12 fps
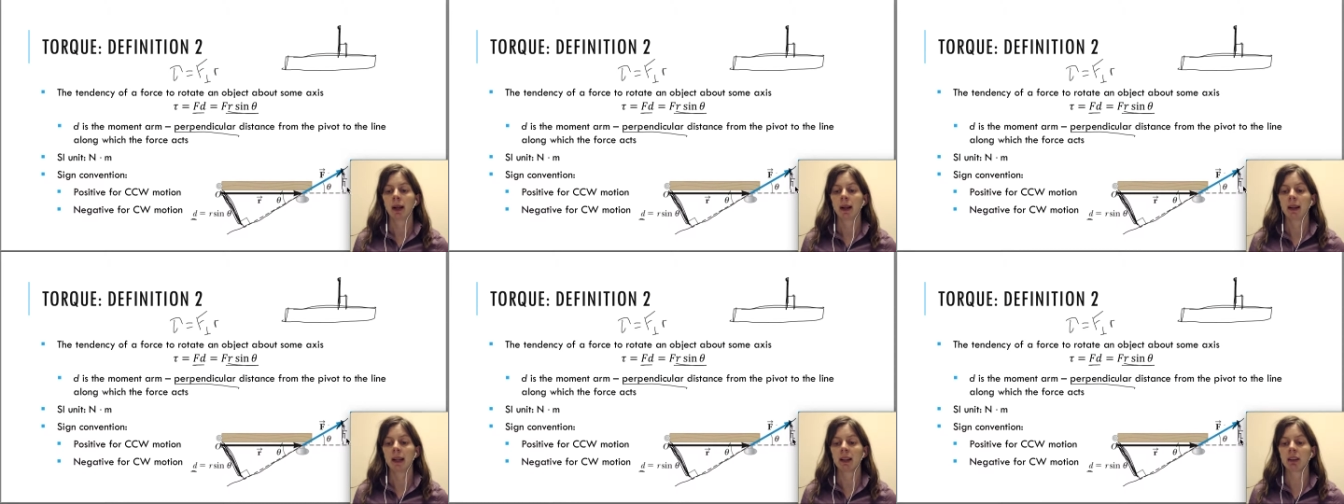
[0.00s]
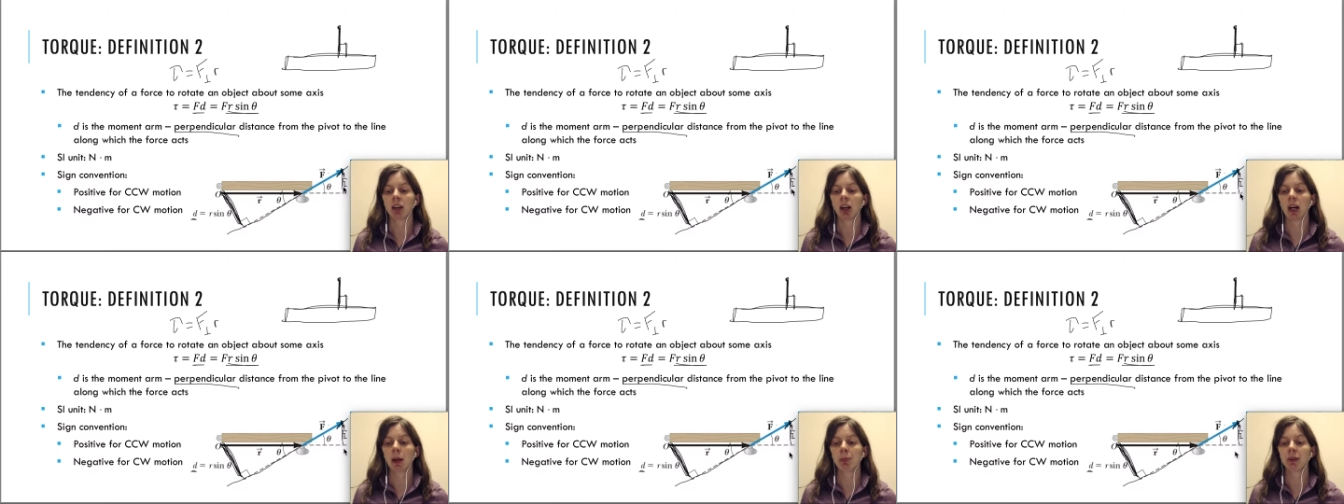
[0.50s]
that's
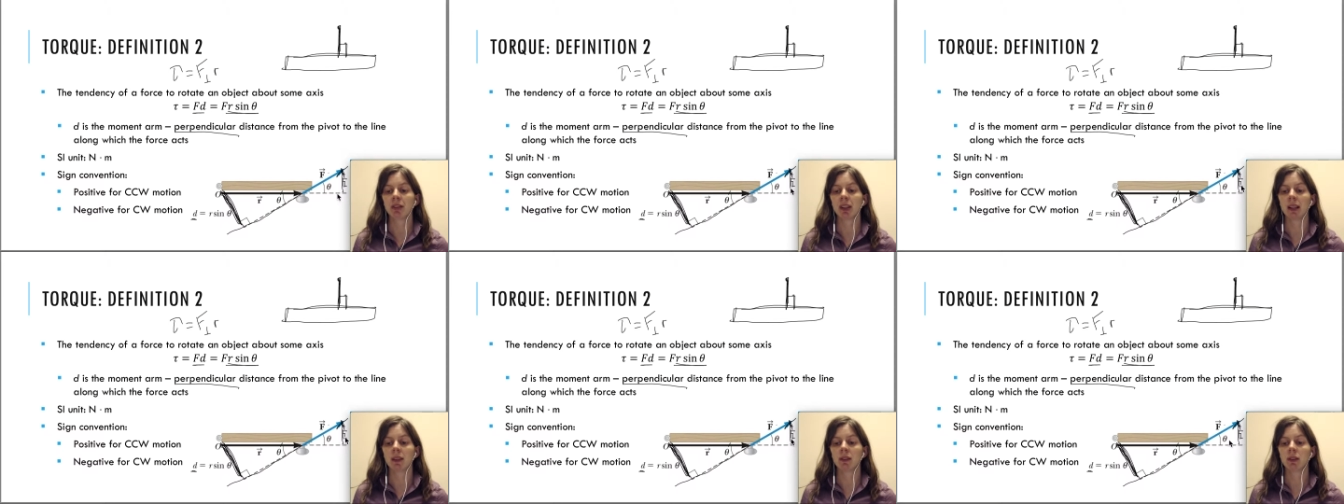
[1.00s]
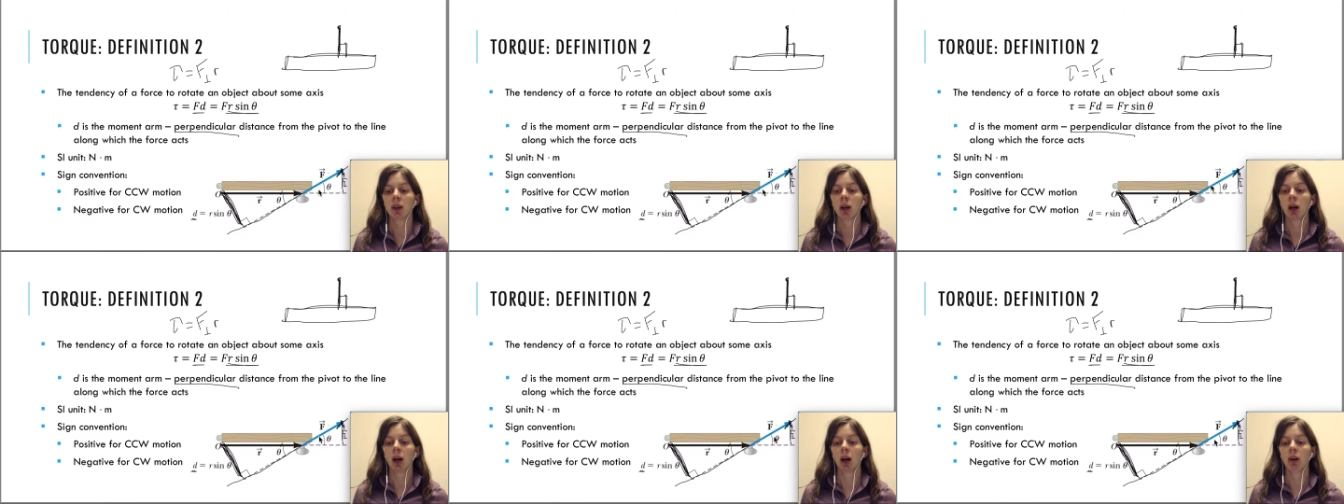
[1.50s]
opposite
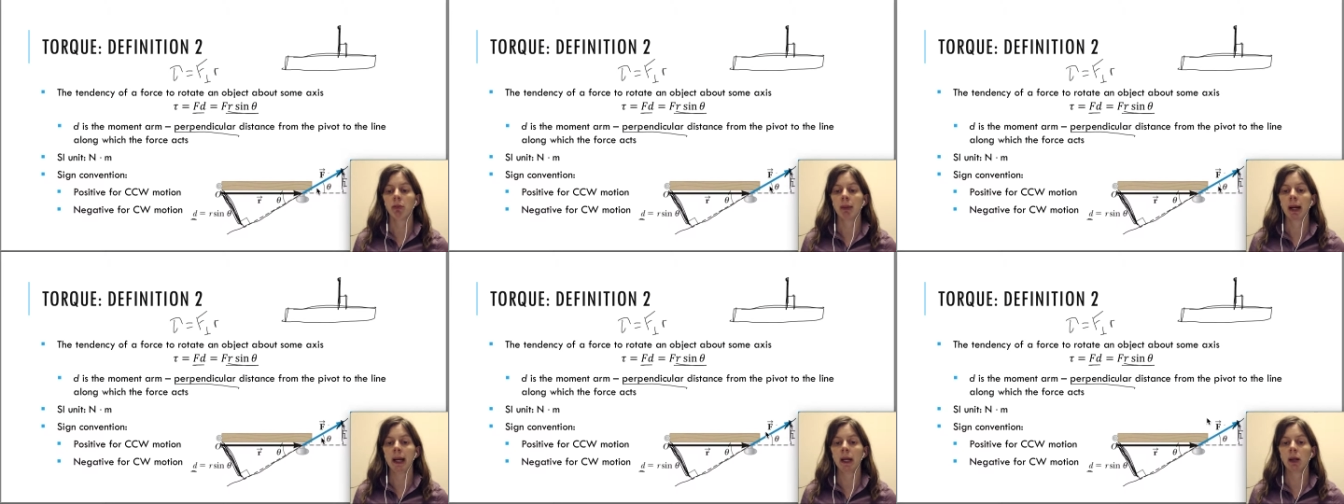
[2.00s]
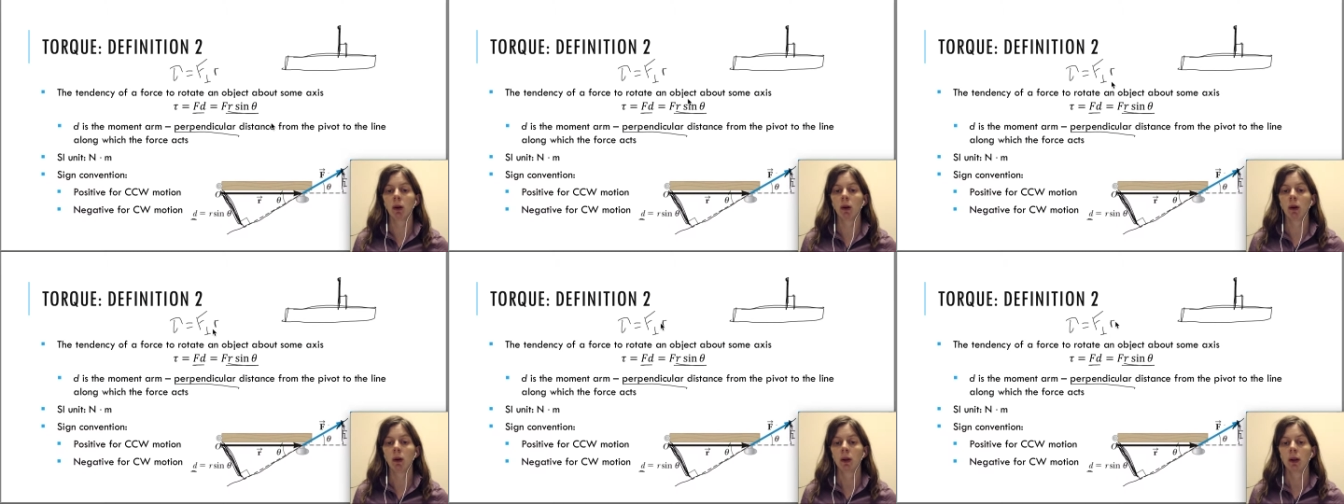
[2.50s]
of my
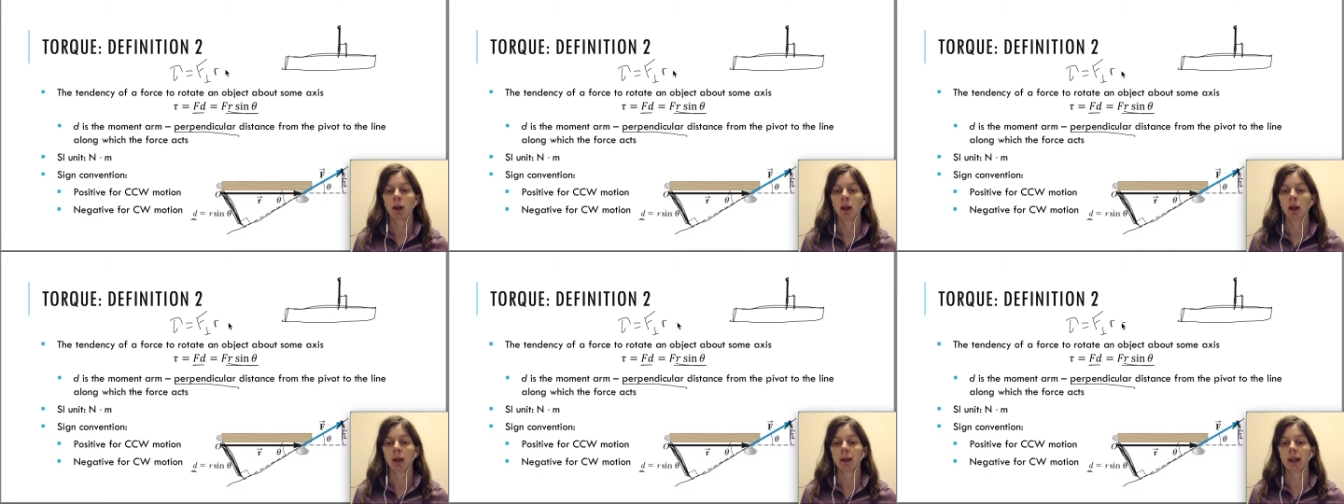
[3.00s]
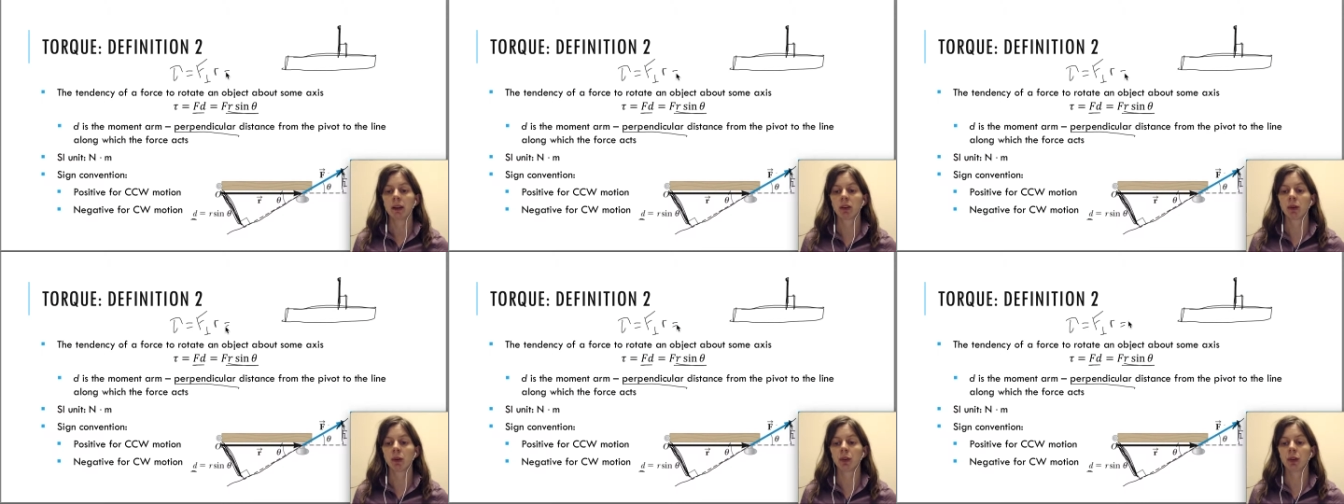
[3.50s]
angle, that's
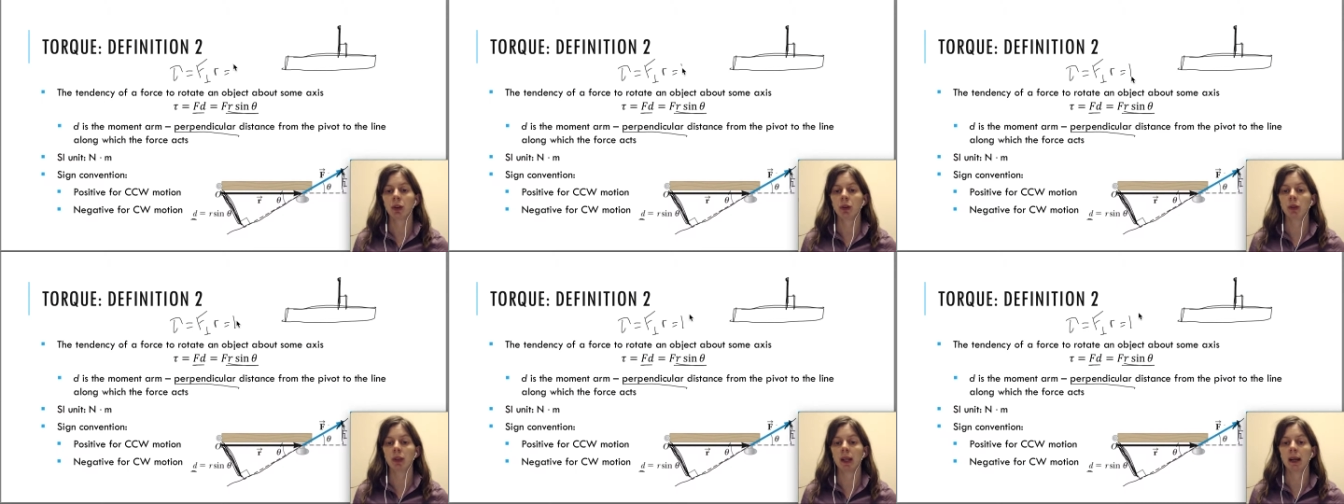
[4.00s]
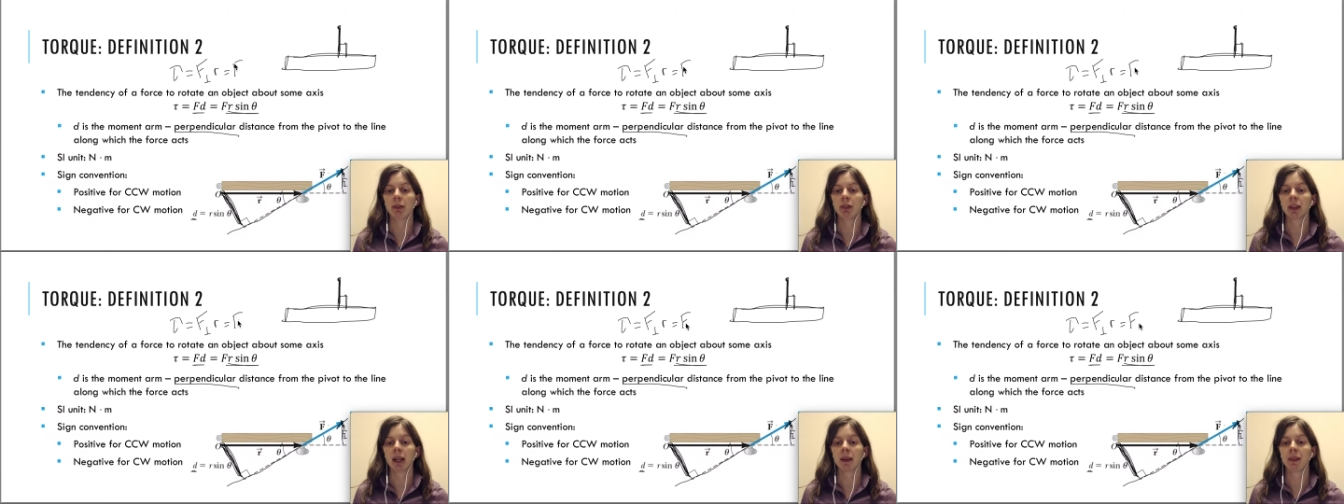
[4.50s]
going to use f
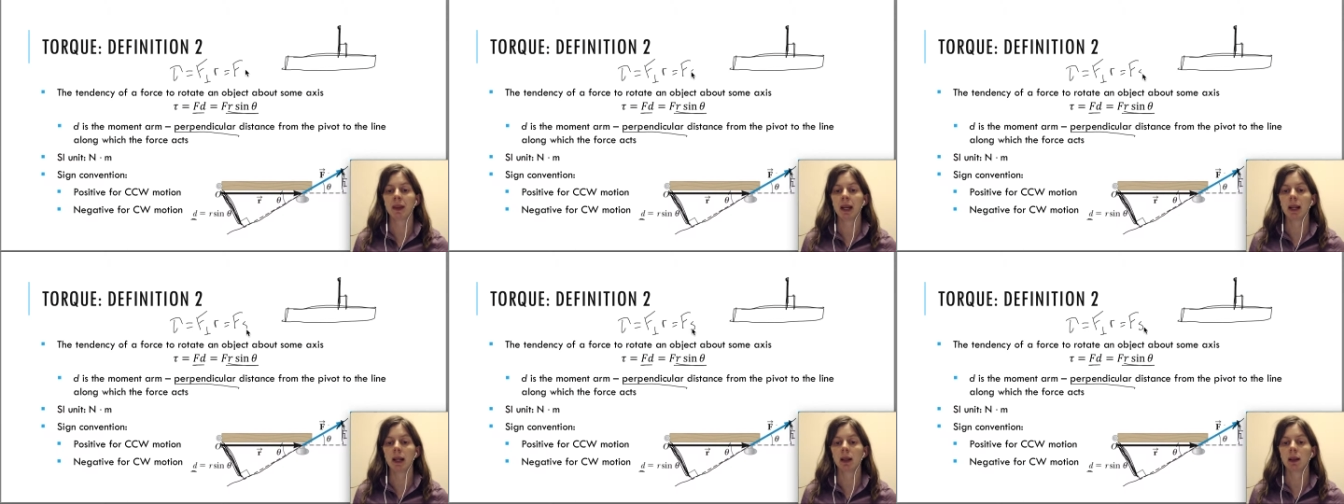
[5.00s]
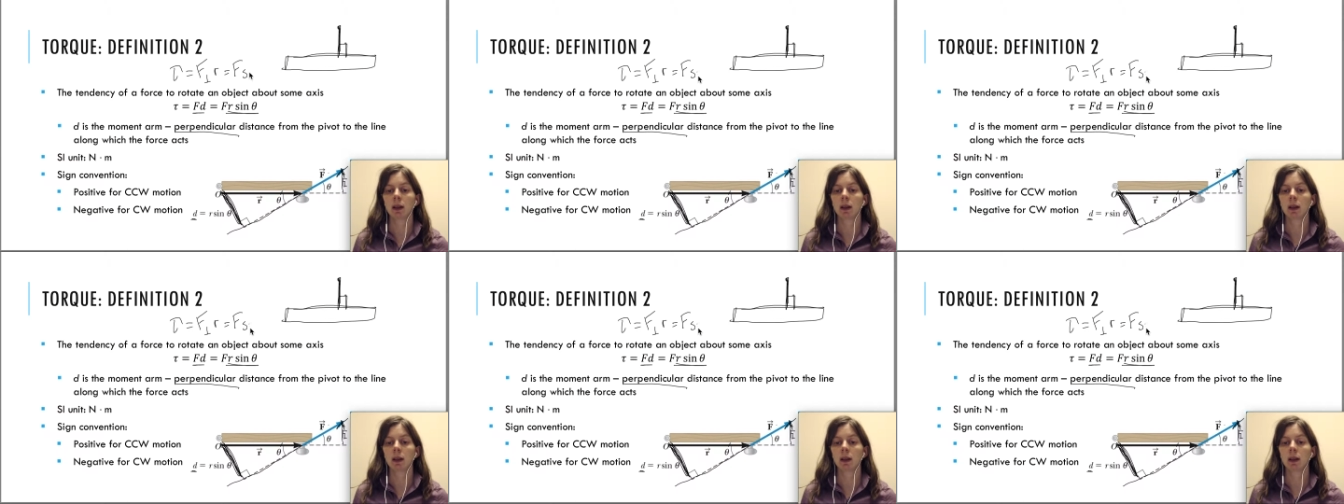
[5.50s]
sine theta,